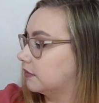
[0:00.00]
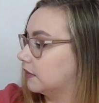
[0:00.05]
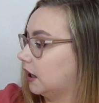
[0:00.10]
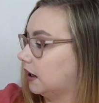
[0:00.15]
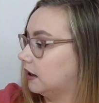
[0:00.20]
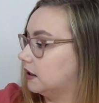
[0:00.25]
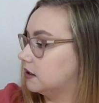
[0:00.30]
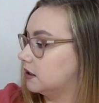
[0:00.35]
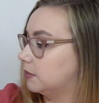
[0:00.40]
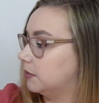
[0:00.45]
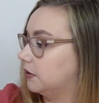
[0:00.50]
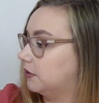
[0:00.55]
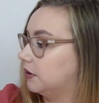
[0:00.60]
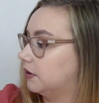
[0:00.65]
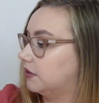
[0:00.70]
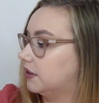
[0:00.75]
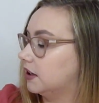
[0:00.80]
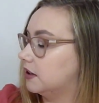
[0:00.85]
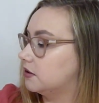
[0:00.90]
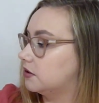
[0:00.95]

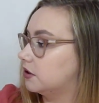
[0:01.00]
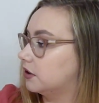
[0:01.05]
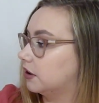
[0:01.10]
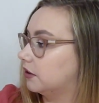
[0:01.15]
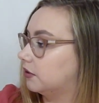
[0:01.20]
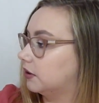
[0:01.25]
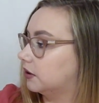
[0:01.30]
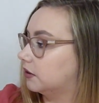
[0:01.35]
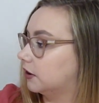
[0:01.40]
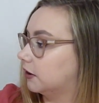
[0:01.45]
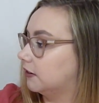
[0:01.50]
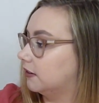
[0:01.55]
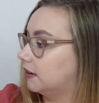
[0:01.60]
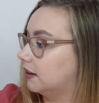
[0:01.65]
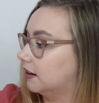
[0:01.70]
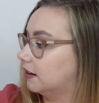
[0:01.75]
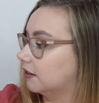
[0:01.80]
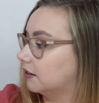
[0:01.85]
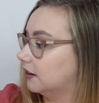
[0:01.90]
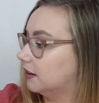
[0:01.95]
NW15 Studio Fix
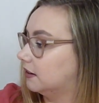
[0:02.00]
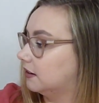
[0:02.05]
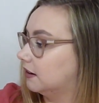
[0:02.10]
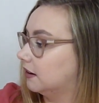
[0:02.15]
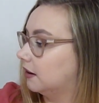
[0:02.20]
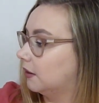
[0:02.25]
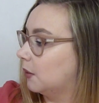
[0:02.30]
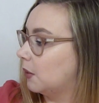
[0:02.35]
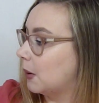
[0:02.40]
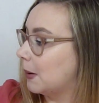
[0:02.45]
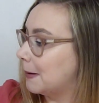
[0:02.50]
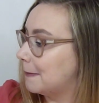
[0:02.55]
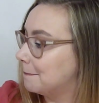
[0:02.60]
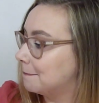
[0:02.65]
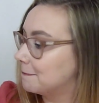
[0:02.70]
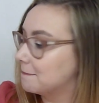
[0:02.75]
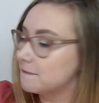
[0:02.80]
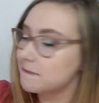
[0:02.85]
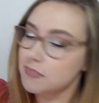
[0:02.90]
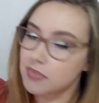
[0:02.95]
Concealer is,
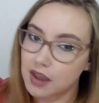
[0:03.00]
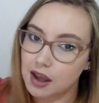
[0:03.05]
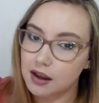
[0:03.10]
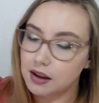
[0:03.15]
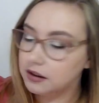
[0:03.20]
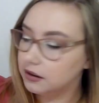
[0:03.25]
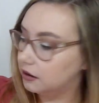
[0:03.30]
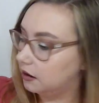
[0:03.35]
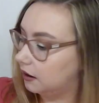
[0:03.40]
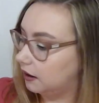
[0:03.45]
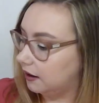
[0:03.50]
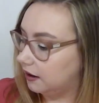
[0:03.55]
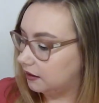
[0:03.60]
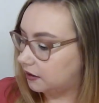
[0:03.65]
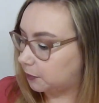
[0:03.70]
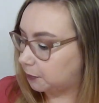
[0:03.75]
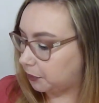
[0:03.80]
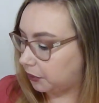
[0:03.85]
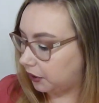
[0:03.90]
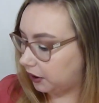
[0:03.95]

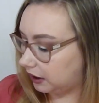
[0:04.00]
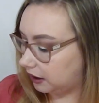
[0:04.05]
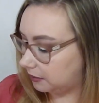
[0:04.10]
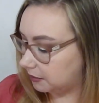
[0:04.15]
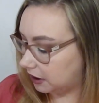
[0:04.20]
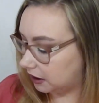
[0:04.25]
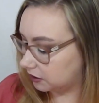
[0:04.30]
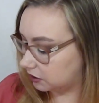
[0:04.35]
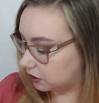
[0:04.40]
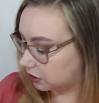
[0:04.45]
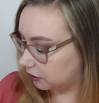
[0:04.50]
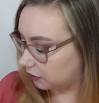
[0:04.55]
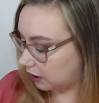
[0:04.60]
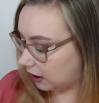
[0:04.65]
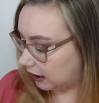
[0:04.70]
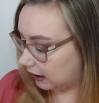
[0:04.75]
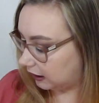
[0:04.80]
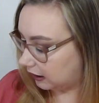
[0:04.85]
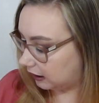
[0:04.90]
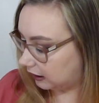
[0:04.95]
it's pretty much the
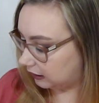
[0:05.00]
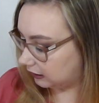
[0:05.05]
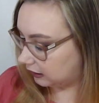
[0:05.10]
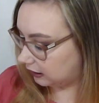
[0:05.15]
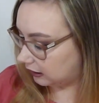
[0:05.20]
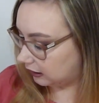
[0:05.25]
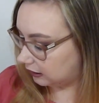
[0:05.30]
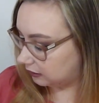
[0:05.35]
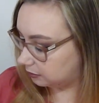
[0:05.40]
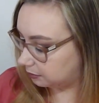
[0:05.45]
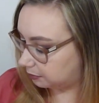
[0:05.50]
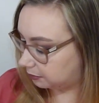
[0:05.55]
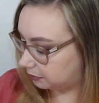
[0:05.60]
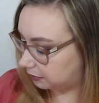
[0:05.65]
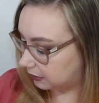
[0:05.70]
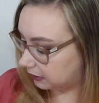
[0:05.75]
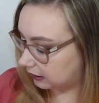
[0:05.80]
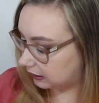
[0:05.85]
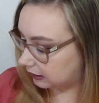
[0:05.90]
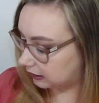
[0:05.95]
right colour,
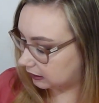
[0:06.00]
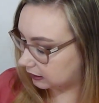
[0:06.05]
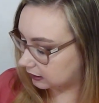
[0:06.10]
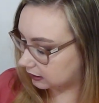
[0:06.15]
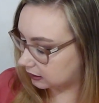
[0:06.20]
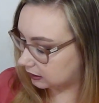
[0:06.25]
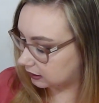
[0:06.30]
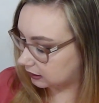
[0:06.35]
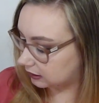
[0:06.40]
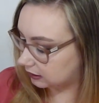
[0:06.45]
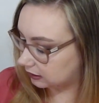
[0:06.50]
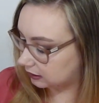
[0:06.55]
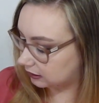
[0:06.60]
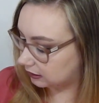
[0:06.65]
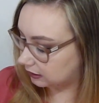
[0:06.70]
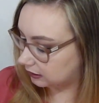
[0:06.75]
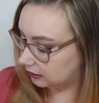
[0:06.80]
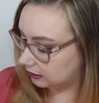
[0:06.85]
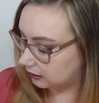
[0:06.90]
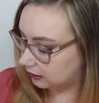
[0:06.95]
but
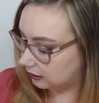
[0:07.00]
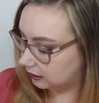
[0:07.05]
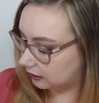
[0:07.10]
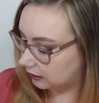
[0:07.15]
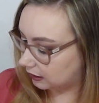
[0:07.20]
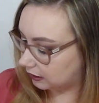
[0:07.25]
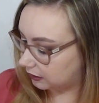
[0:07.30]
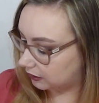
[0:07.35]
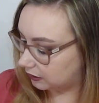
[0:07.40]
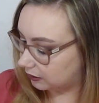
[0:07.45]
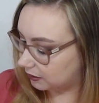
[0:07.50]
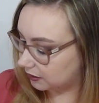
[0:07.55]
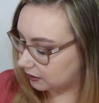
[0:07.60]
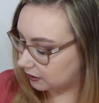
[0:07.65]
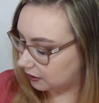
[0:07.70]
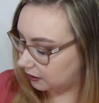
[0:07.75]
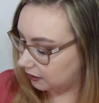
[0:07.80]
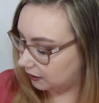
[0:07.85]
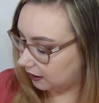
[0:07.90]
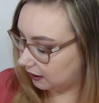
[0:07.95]
I don't know, it's
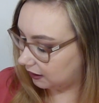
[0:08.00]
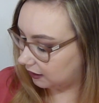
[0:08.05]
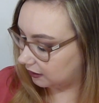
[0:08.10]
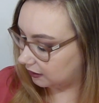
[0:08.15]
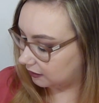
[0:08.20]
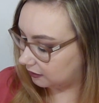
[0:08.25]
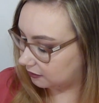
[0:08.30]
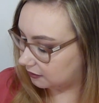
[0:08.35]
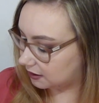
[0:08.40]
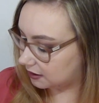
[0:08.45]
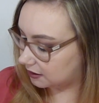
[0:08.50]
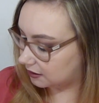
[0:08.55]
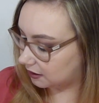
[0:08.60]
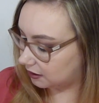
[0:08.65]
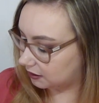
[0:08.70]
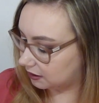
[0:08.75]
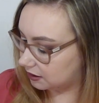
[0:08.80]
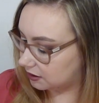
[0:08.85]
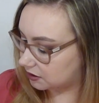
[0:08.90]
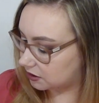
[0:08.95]
got like a
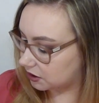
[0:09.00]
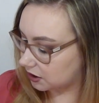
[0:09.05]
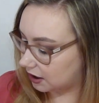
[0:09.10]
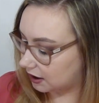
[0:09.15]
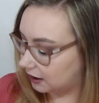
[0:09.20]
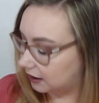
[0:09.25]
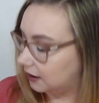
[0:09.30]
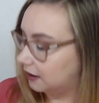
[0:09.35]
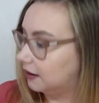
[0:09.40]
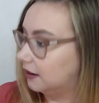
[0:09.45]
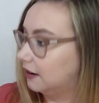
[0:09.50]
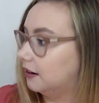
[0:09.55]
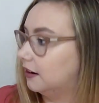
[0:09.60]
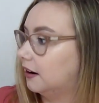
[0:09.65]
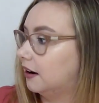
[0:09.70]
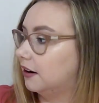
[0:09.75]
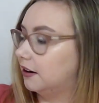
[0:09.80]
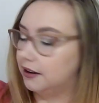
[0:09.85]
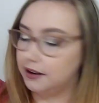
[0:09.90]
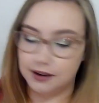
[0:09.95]
solid chunk in it, and
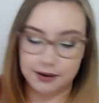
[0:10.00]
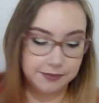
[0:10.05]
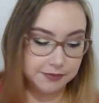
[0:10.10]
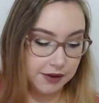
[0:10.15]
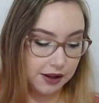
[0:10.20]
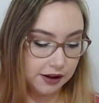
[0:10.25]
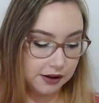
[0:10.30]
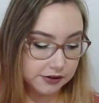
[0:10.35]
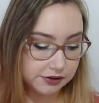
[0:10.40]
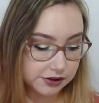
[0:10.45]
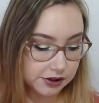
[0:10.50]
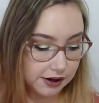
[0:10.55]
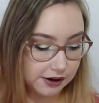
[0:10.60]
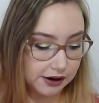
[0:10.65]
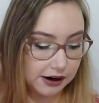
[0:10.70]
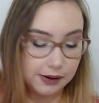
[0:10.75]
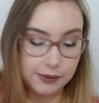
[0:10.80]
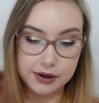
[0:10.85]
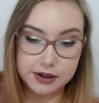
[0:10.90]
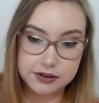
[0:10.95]
I don't know. So
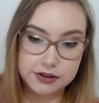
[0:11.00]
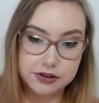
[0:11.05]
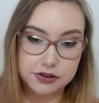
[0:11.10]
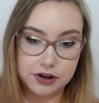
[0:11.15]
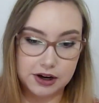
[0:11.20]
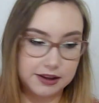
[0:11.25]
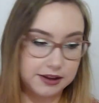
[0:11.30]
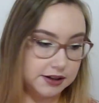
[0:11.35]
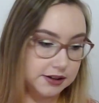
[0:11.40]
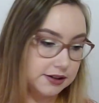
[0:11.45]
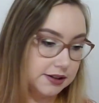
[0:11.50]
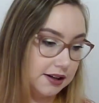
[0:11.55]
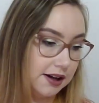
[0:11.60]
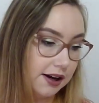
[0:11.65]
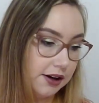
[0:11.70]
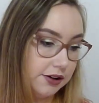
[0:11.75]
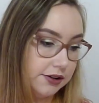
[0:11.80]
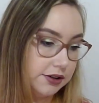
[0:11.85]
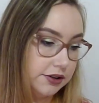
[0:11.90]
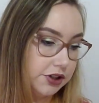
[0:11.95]
I wanted to try this. I
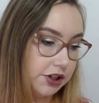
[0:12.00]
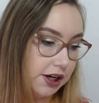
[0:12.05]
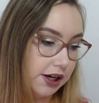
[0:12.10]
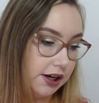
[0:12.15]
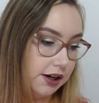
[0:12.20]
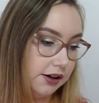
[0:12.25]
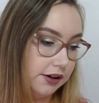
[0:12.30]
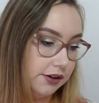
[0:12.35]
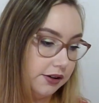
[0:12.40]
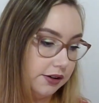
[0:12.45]
got the shade